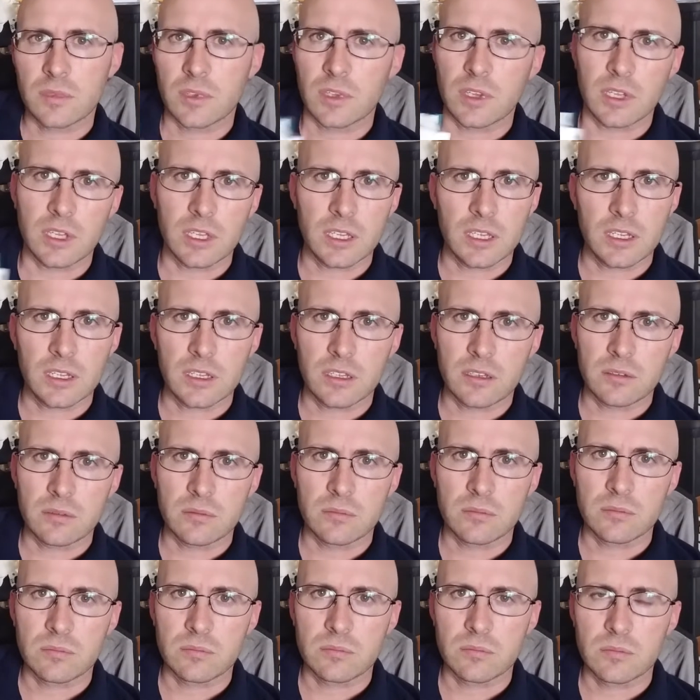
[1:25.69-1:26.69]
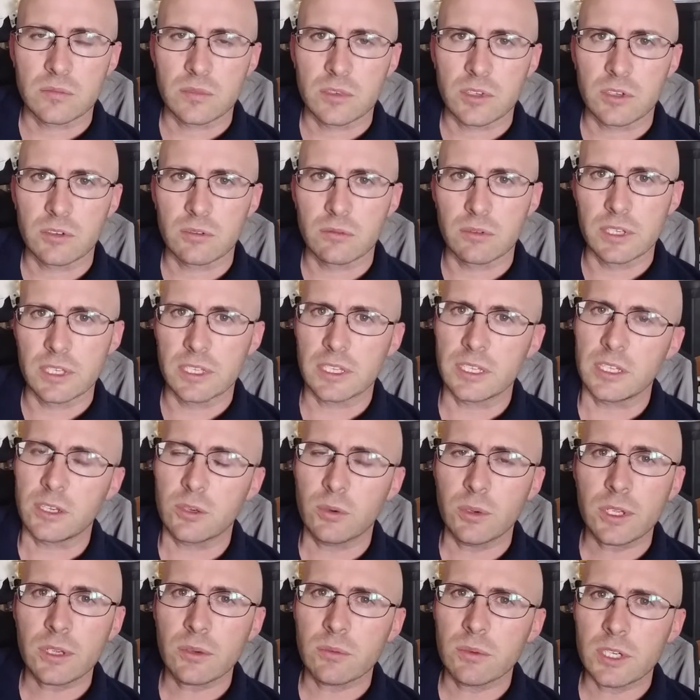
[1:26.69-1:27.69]
like a really
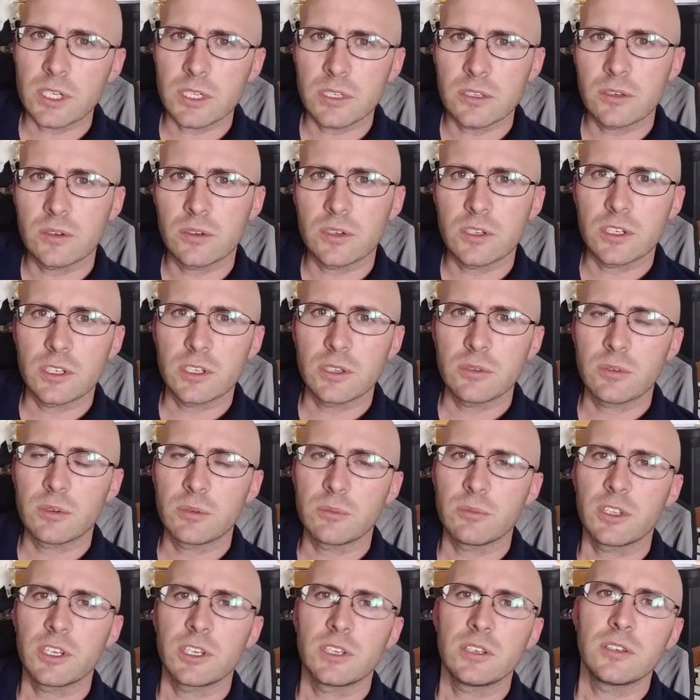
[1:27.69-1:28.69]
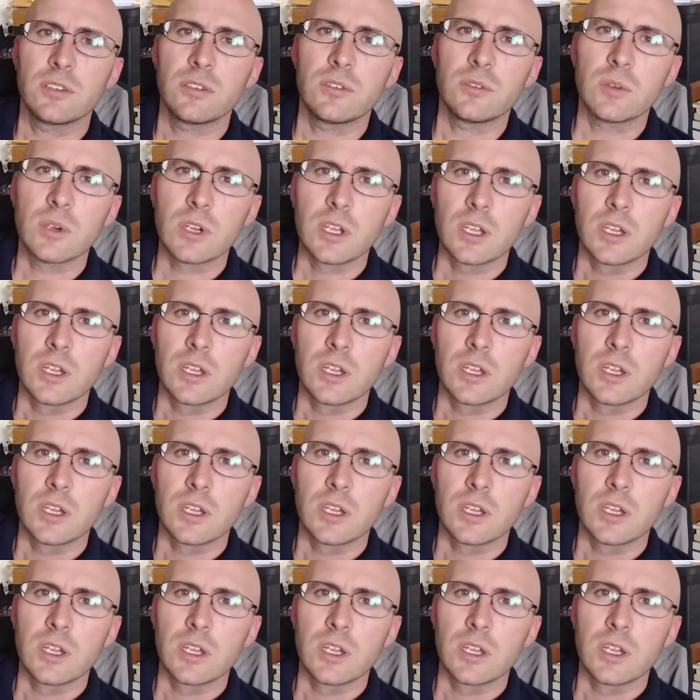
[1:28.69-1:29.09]
quick one, or do you want me to do